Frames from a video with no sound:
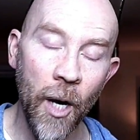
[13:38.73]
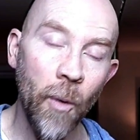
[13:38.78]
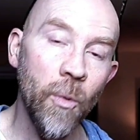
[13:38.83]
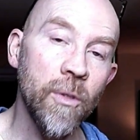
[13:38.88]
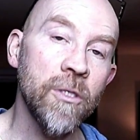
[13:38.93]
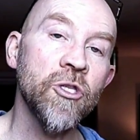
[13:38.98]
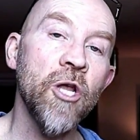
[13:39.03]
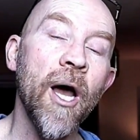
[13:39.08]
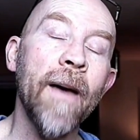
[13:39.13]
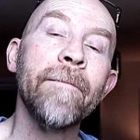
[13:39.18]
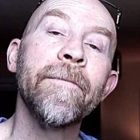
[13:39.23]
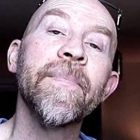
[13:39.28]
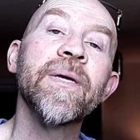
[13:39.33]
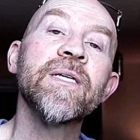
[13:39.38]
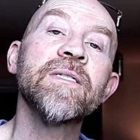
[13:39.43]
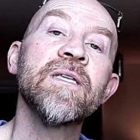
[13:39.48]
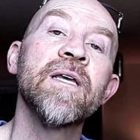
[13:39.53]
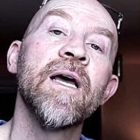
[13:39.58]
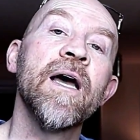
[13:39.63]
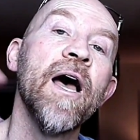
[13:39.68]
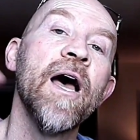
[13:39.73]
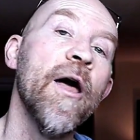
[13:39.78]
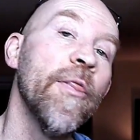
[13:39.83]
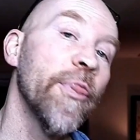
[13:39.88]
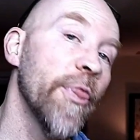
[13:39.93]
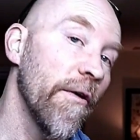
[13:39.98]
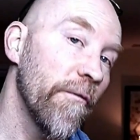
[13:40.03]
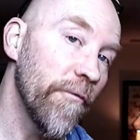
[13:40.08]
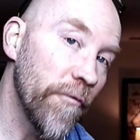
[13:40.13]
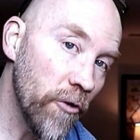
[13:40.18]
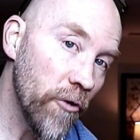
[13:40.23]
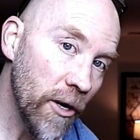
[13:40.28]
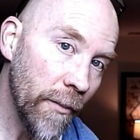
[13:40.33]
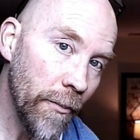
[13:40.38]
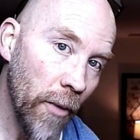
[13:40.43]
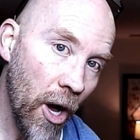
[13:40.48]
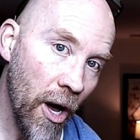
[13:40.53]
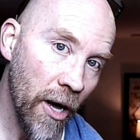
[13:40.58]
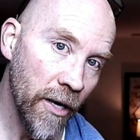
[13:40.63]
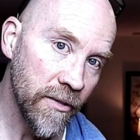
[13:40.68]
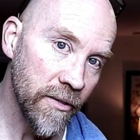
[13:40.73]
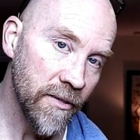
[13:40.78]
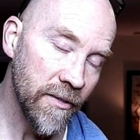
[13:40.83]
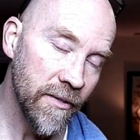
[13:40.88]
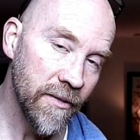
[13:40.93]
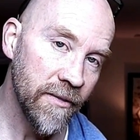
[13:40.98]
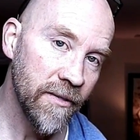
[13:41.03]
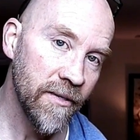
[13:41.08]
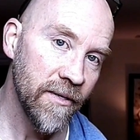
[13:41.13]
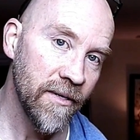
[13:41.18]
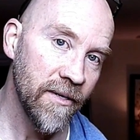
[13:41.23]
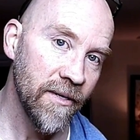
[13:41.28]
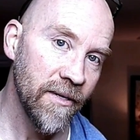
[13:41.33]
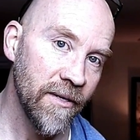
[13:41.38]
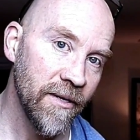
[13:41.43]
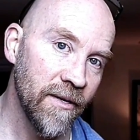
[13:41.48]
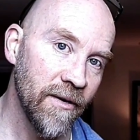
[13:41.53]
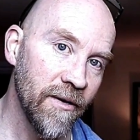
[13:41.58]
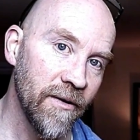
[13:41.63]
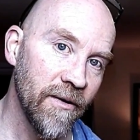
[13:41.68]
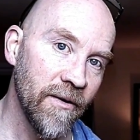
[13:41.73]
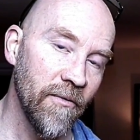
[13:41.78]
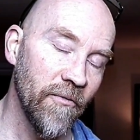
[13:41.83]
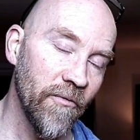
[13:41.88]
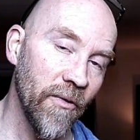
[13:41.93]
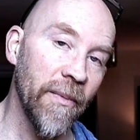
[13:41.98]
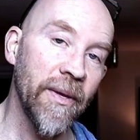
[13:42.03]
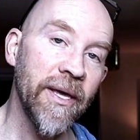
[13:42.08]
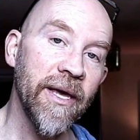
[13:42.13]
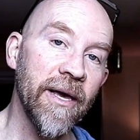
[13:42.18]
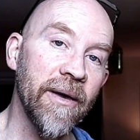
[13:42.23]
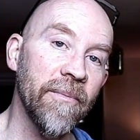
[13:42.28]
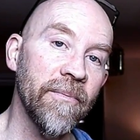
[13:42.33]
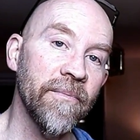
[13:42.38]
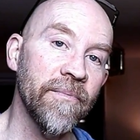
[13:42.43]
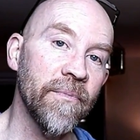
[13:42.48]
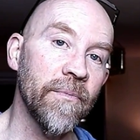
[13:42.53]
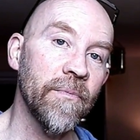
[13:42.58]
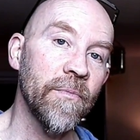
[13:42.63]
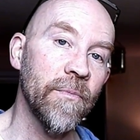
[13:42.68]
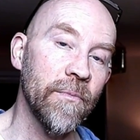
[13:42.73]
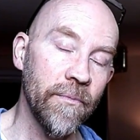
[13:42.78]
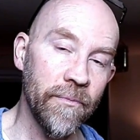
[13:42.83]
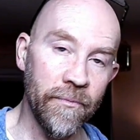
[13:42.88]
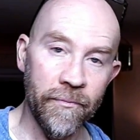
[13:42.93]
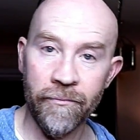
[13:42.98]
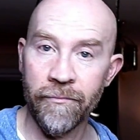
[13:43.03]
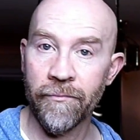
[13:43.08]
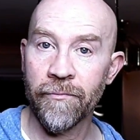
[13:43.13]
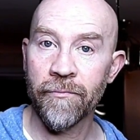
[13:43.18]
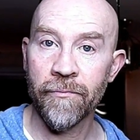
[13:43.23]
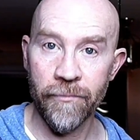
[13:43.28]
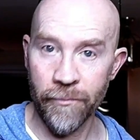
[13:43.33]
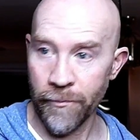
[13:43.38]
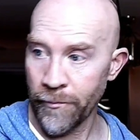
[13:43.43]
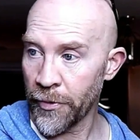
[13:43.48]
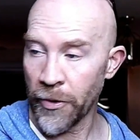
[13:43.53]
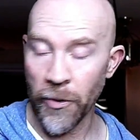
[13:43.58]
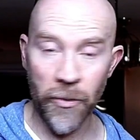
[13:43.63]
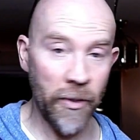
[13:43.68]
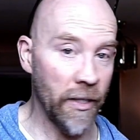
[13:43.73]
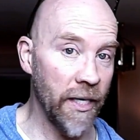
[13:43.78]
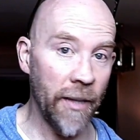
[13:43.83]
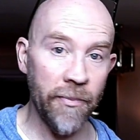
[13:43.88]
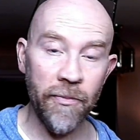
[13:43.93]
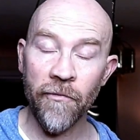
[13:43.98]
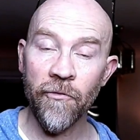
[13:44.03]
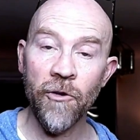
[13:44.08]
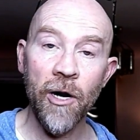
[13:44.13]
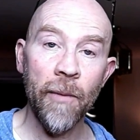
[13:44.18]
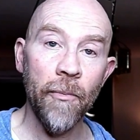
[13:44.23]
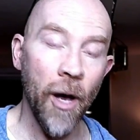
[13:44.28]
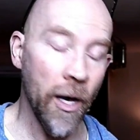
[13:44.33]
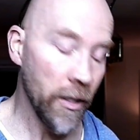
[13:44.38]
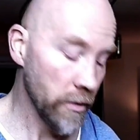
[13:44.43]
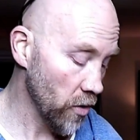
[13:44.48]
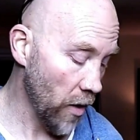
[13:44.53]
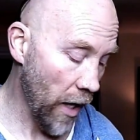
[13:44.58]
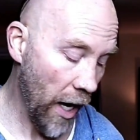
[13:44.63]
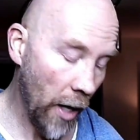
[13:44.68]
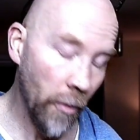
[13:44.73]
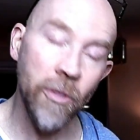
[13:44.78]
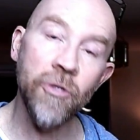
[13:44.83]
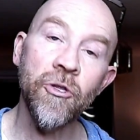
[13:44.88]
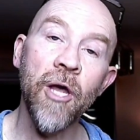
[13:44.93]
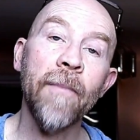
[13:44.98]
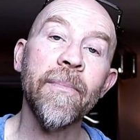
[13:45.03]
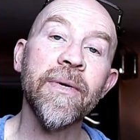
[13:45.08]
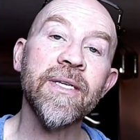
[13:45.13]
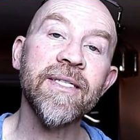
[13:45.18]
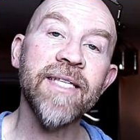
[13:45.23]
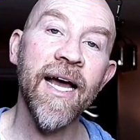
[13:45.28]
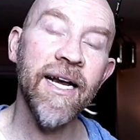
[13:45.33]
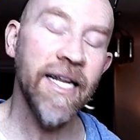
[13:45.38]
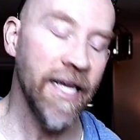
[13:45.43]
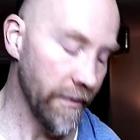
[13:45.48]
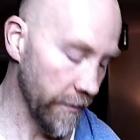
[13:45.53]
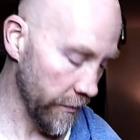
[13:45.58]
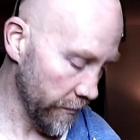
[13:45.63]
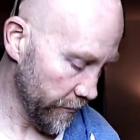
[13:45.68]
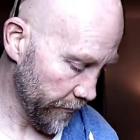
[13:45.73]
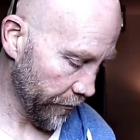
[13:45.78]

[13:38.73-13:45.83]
I will not miss the fur balls from him puking up the fur ball. So I will not miss that either.